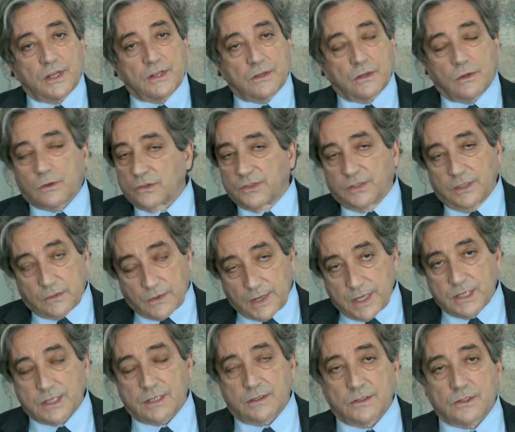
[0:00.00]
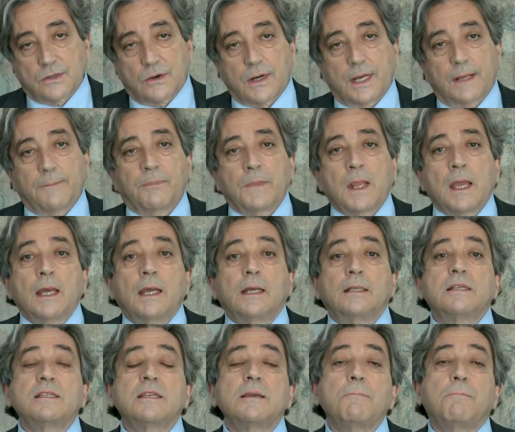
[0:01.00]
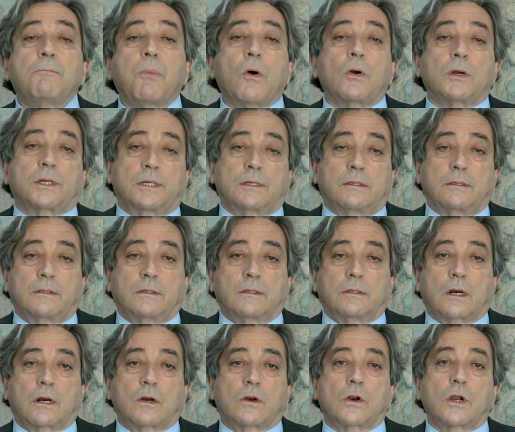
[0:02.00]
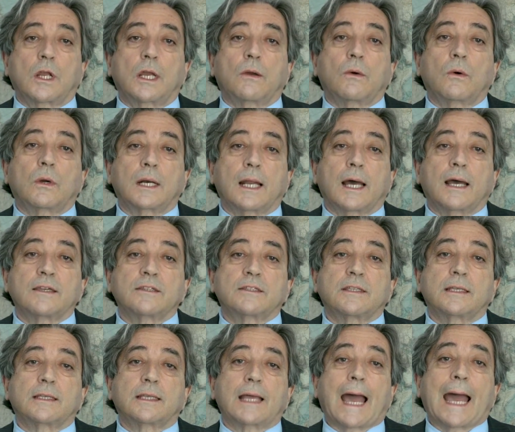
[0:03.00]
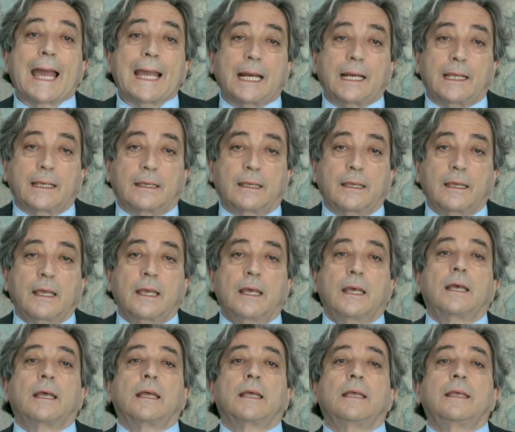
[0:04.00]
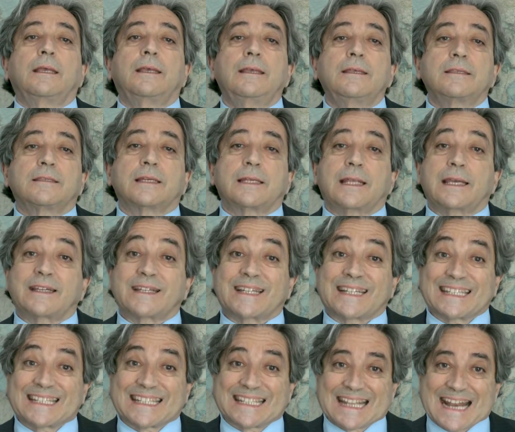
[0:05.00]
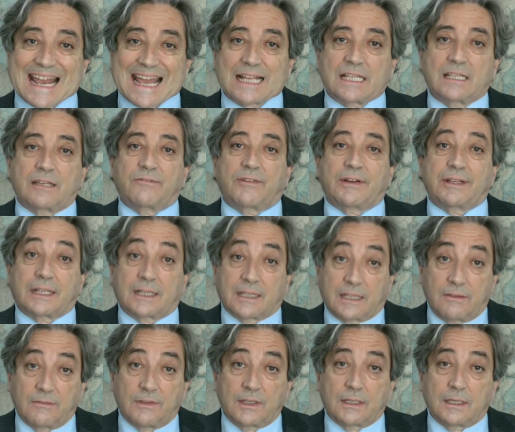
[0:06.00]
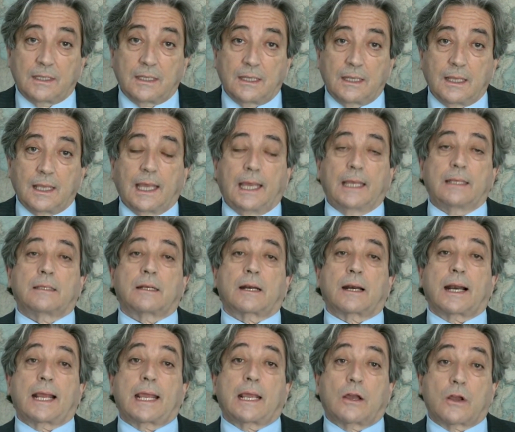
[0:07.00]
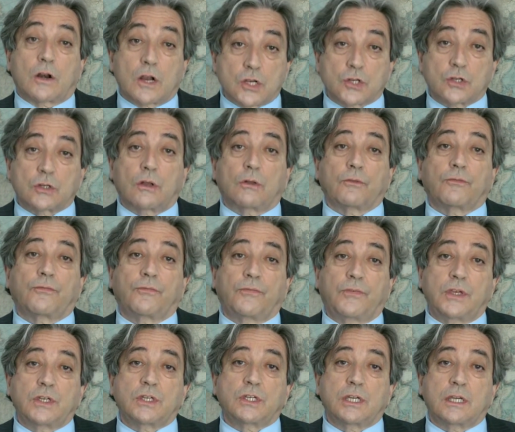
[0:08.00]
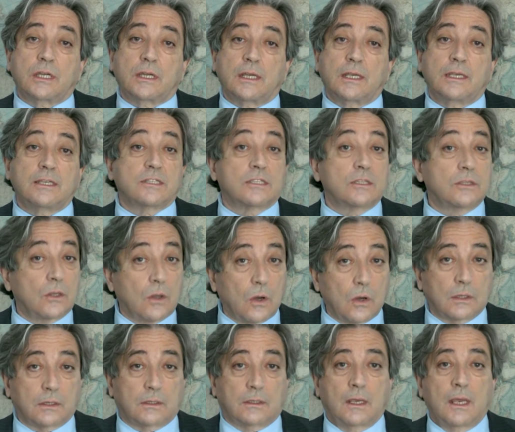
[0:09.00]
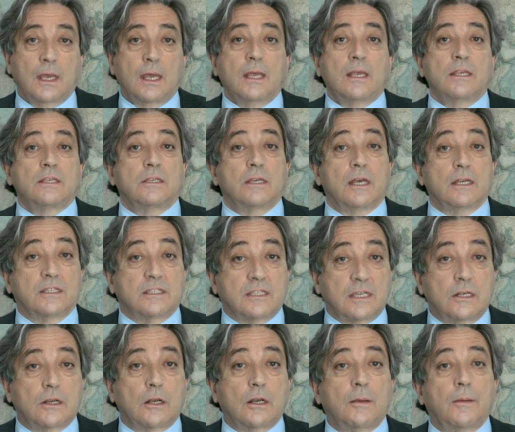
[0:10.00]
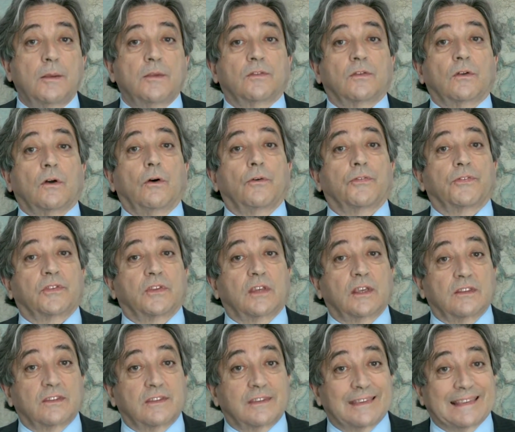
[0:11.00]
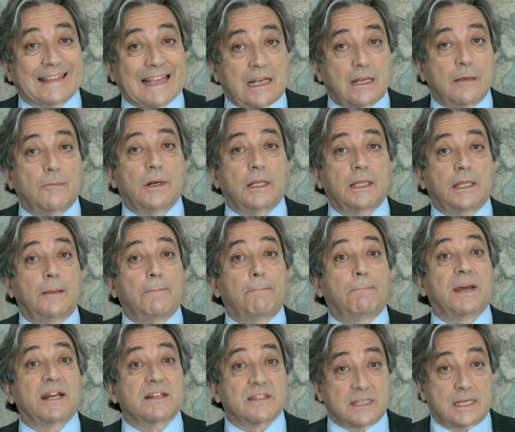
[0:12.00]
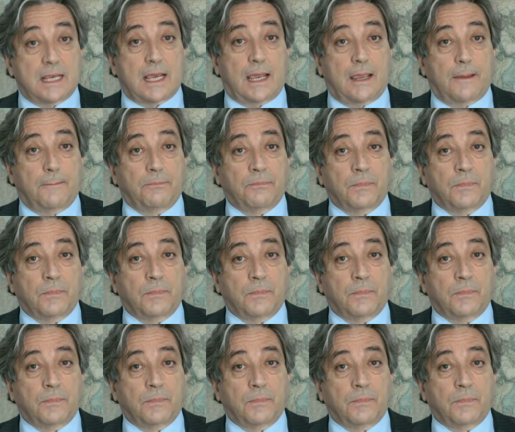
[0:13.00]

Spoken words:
considerations, it is important to recognize that angling is an extractive activity and recreational fishing is not a synonym of sustainability per se,